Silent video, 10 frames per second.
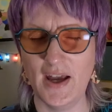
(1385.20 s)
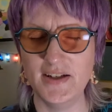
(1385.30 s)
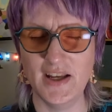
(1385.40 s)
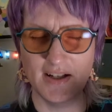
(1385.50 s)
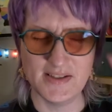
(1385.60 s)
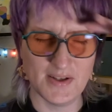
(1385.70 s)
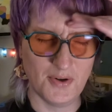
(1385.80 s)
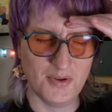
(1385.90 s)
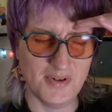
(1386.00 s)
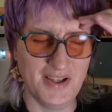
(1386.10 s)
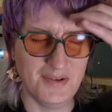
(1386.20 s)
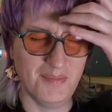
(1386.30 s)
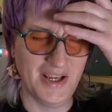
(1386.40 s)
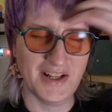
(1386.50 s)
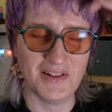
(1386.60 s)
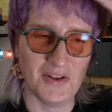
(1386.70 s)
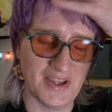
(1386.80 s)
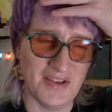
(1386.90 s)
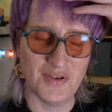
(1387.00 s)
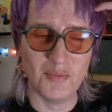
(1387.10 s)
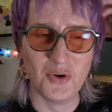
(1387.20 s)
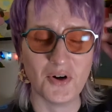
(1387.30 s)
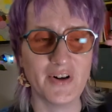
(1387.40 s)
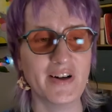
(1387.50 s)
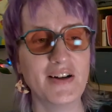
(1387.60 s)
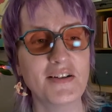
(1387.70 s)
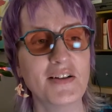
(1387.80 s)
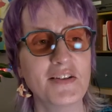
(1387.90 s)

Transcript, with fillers: that day, so it made it look even more, uh,